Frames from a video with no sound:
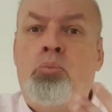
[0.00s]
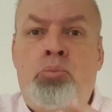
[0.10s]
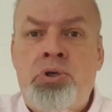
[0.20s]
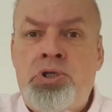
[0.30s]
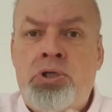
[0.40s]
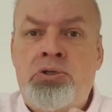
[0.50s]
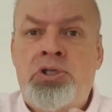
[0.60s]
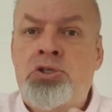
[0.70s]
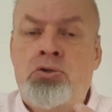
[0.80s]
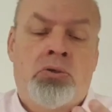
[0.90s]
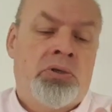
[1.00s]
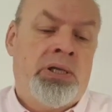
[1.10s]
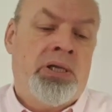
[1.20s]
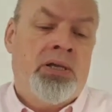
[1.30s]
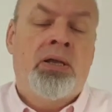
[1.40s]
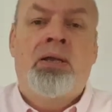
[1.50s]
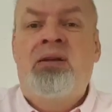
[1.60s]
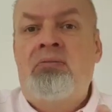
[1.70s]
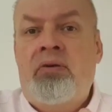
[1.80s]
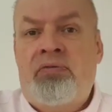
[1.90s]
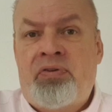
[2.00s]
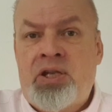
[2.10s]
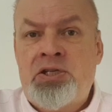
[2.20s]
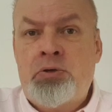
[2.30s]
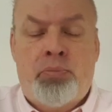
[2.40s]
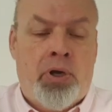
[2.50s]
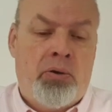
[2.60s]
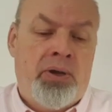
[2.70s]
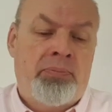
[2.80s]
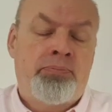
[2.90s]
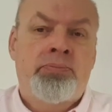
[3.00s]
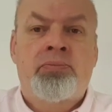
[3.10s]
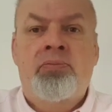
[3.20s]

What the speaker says: produce a story, finish a poem,